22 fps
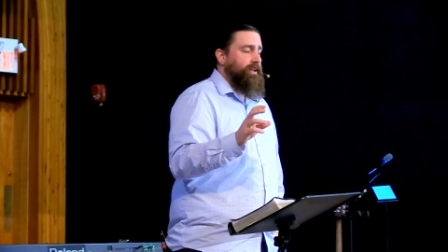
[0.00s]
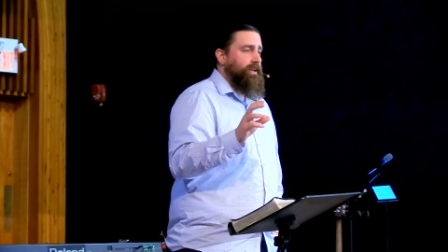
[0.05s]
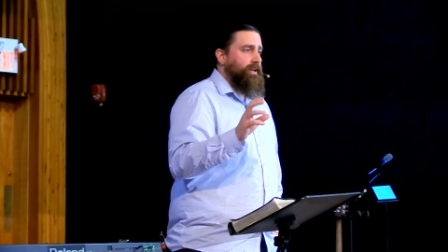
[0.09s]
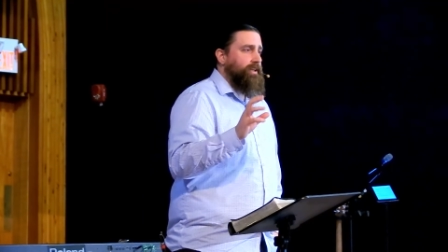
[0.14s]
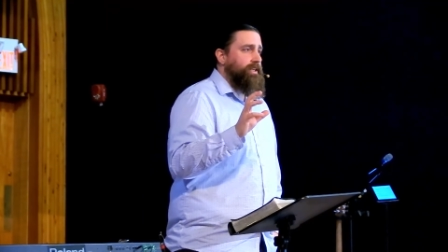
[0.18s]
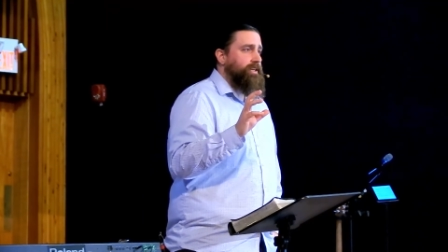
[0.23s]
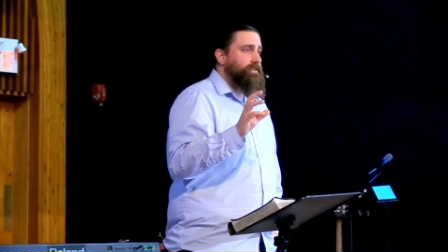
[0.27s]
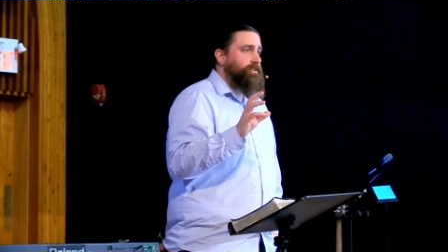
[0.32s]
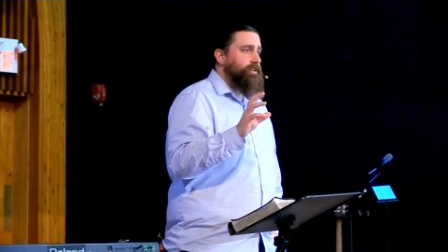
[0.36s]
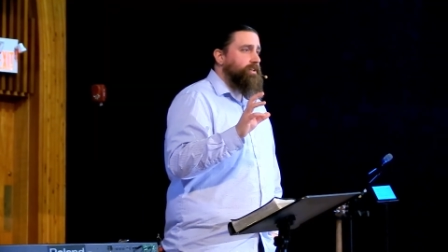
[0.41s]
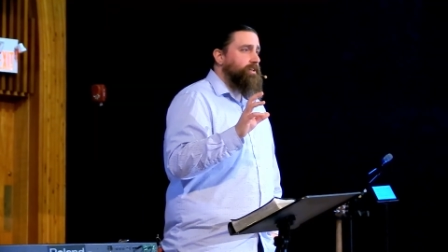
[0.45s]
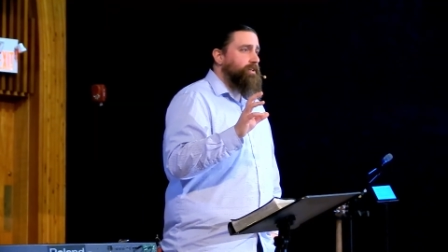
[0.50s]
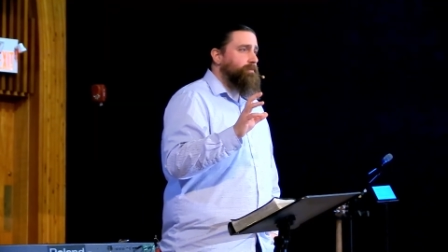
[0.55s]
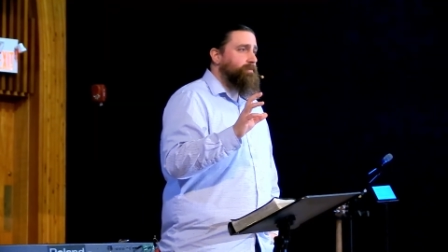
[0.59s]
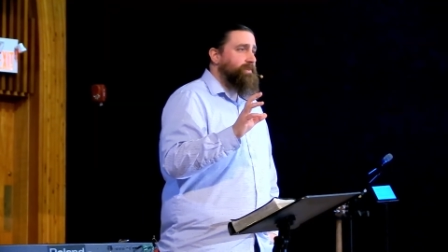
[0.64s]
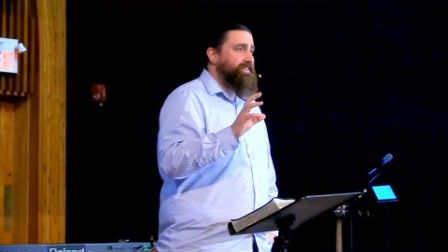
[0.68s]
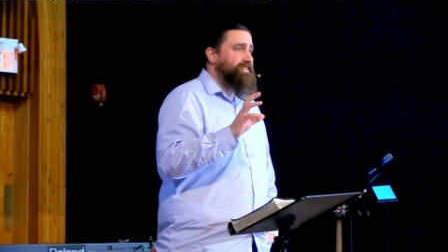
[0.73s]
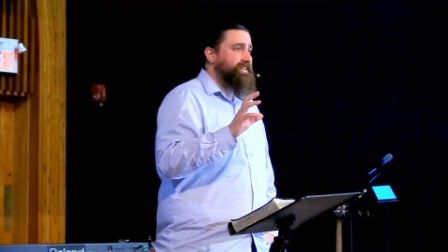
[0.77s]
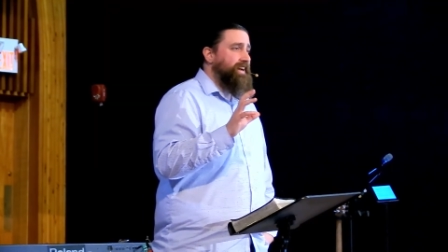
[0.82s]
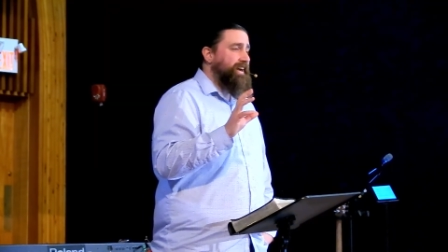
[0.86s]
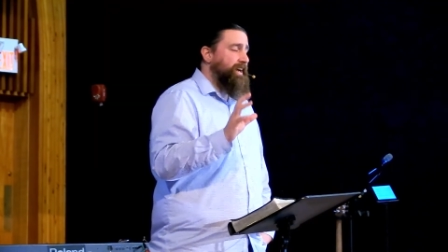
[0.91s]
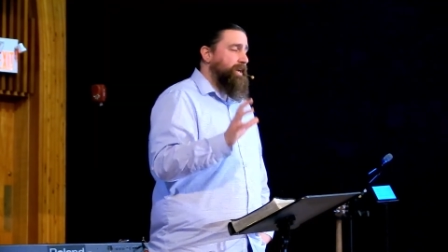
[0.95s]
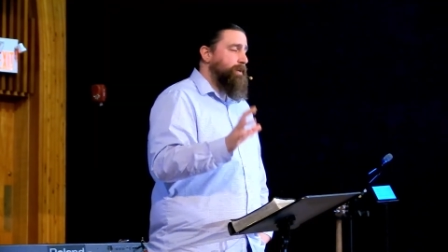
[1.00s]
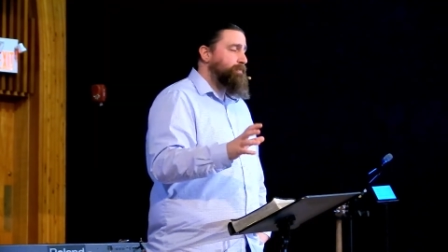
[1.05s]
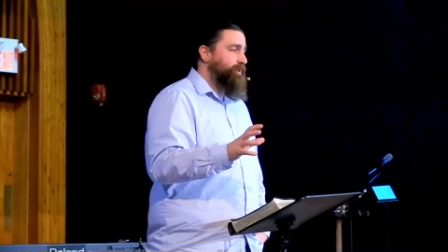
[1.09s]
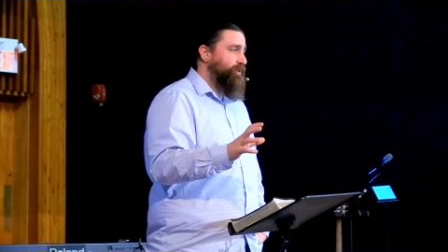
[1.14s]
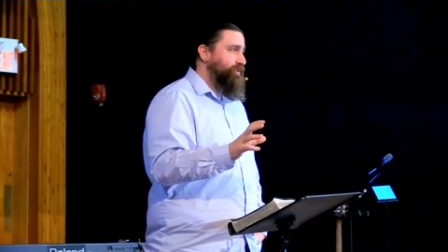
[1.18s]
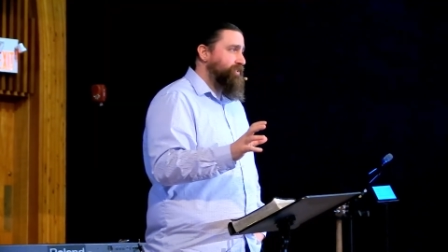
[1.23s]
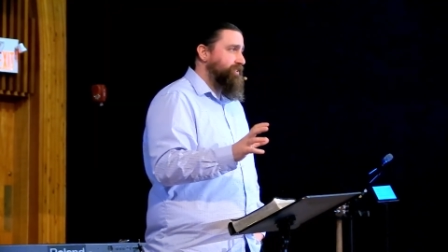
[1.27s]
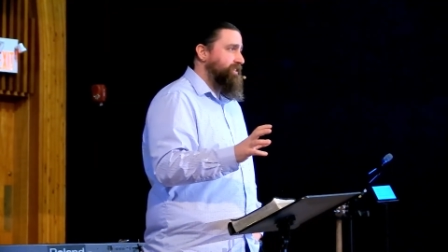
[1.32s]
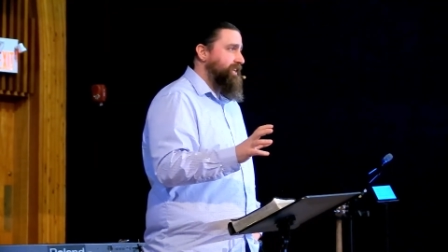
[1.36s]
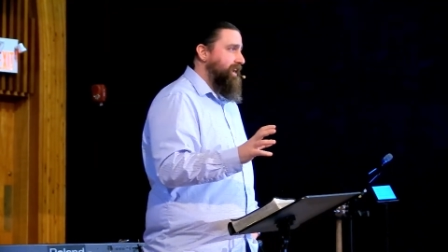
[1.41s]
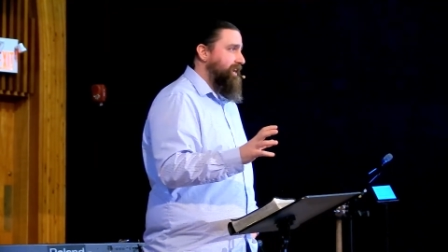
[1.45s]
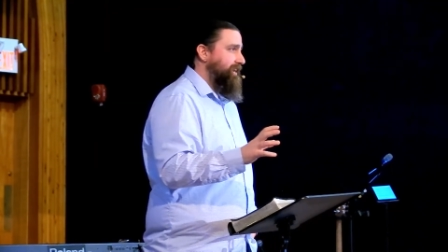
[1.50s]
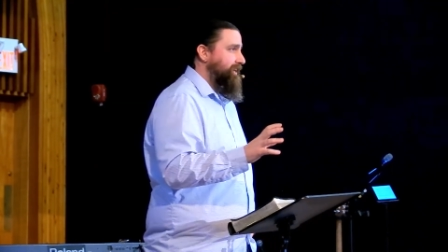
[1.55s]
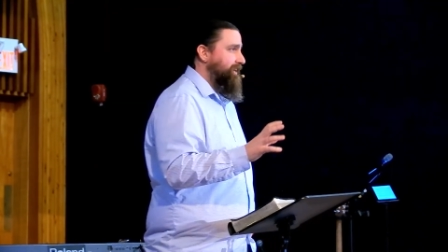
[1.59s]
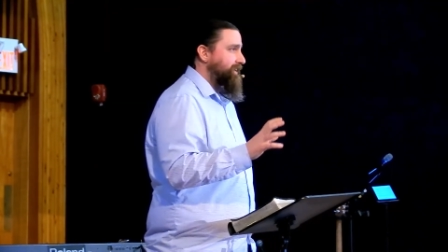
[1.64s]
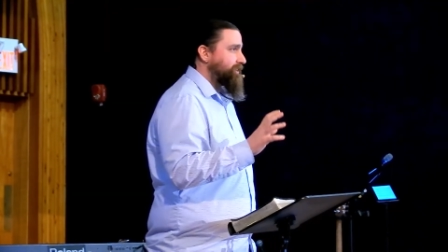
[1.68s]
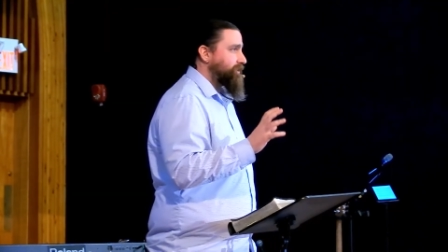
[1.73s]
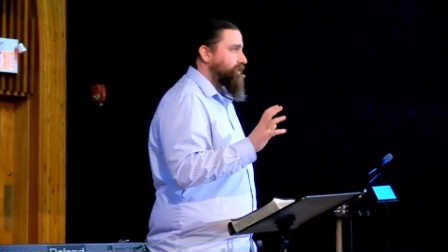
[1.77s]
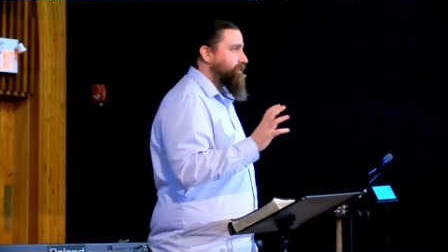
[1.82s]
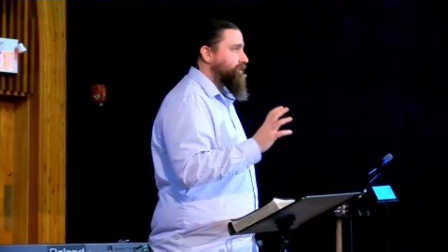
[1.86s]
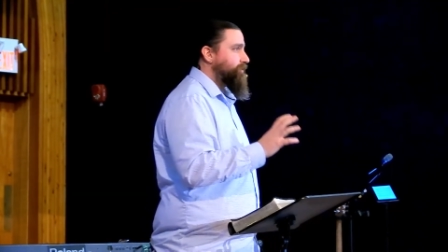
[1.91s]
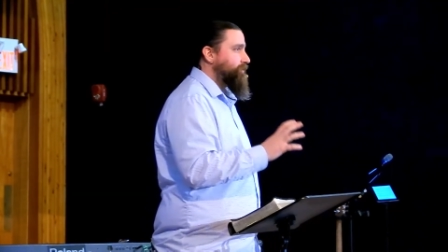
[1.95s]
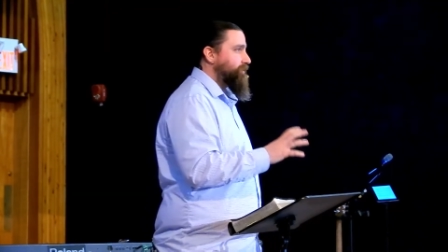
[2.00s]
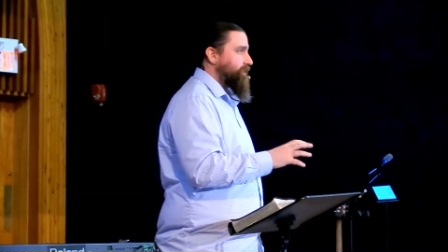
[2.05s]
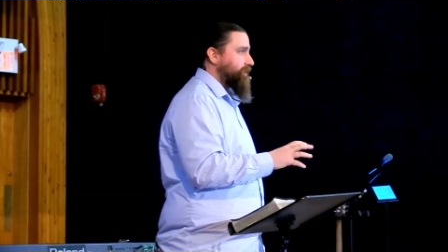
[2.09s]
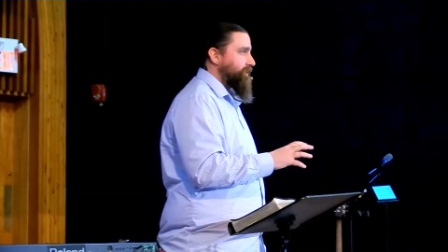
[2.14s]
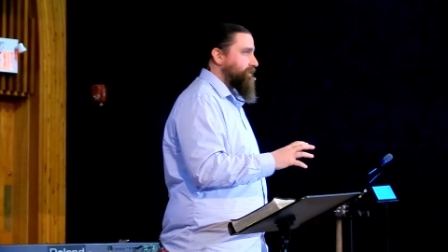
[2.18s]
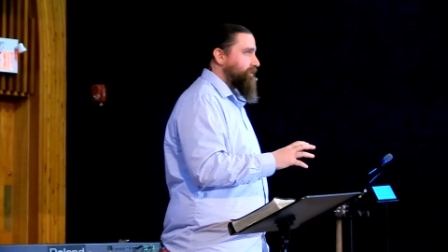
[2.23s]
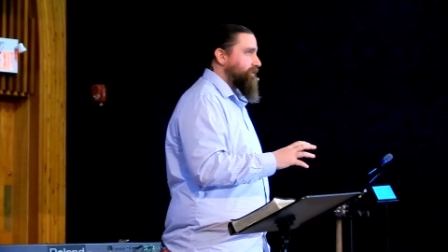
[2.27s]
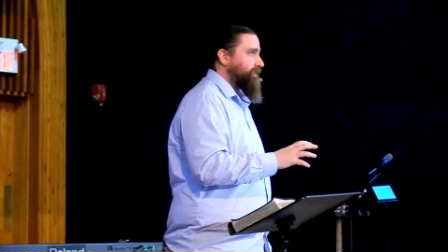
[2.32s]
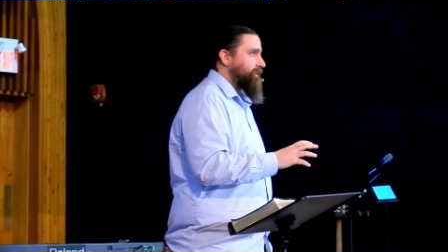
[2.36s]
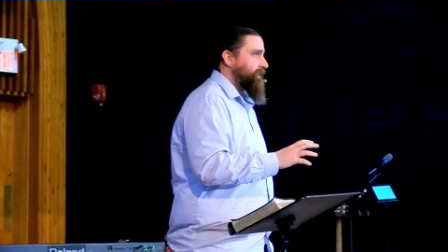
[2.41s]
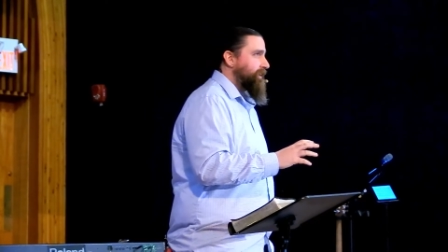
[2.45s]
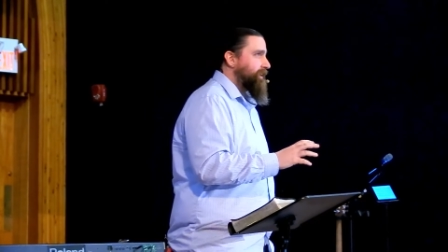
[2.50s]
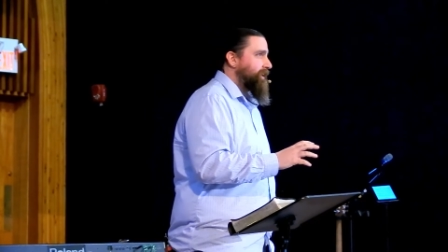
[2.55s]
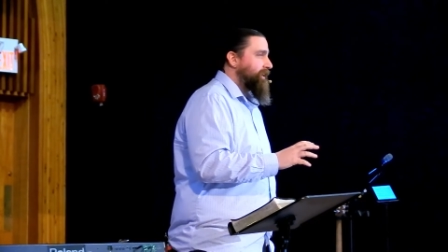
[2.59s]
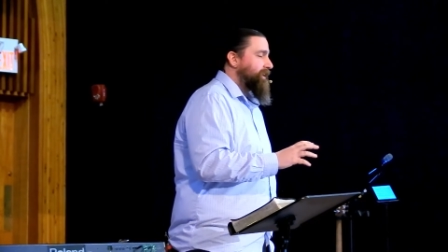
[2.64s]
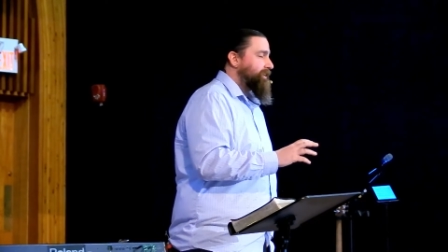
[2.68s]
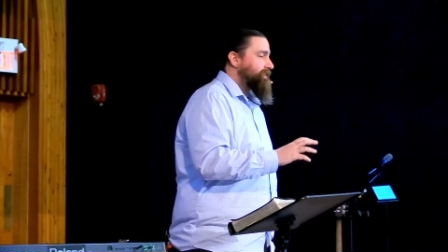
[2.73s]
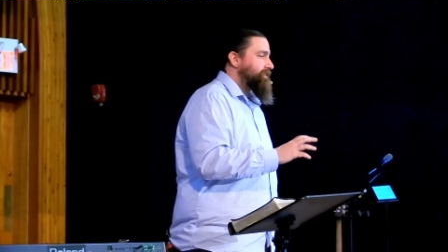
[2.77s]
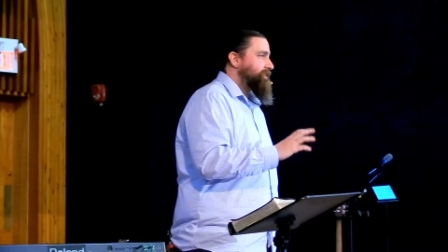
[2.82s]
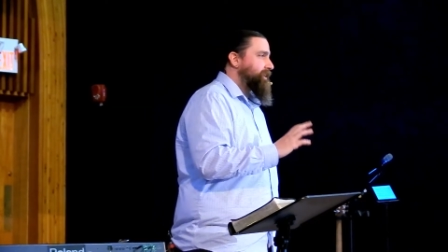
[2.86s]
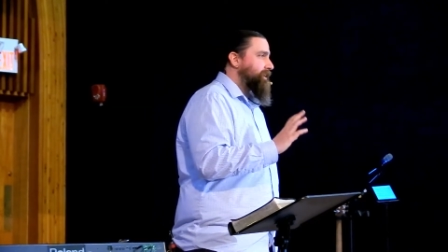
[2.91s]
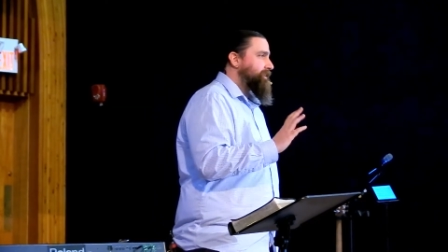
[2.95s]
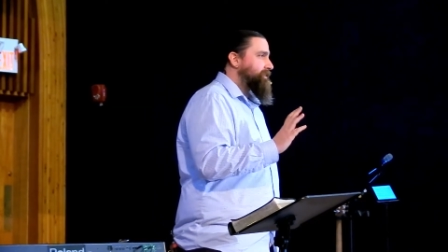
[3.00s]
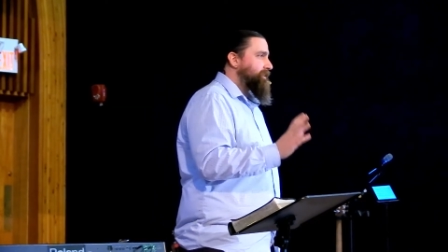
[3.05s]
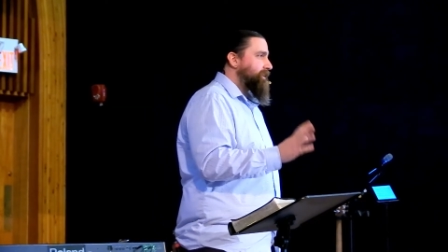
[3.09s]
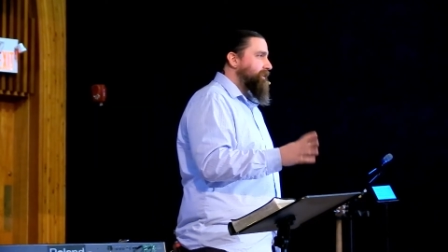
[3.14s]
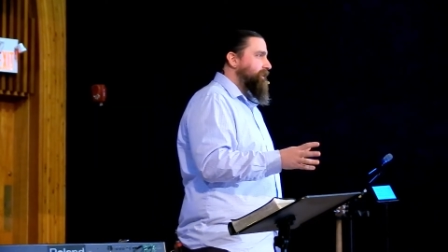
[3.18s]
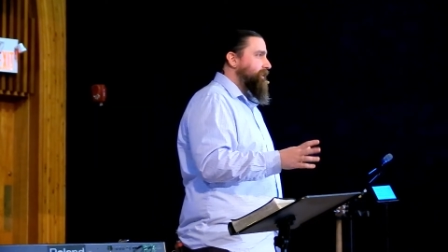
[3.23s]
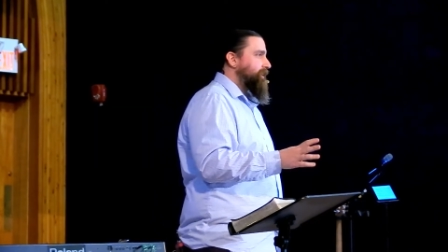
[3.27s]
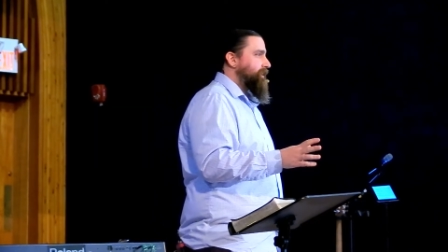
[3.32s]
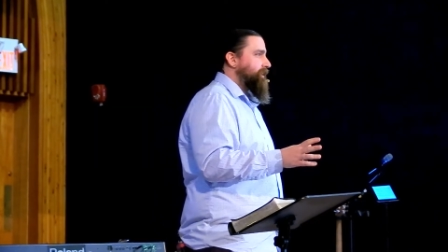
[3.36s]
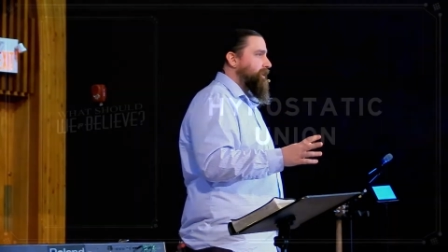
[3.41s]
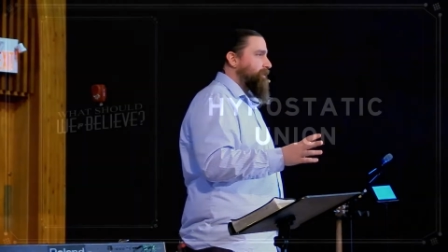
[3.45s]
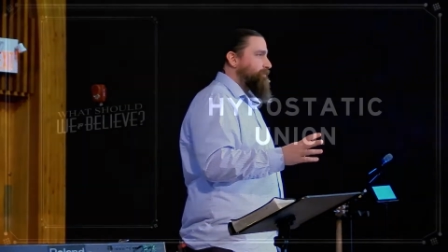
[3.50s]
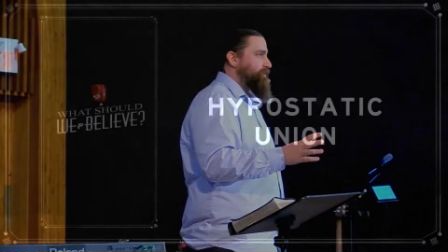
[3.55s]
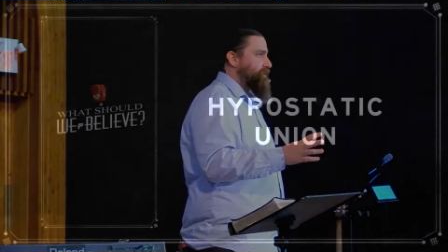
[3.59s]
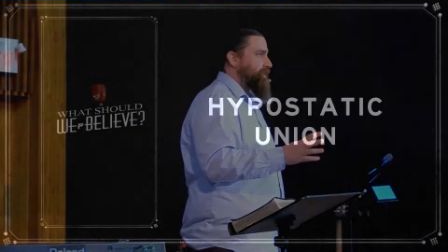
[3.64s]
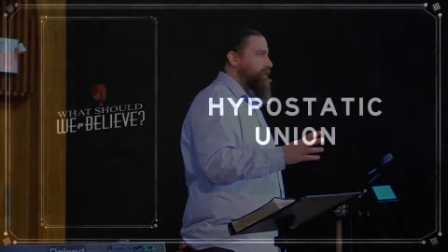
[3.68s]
And that term is hypostatic union. It's not something that comes up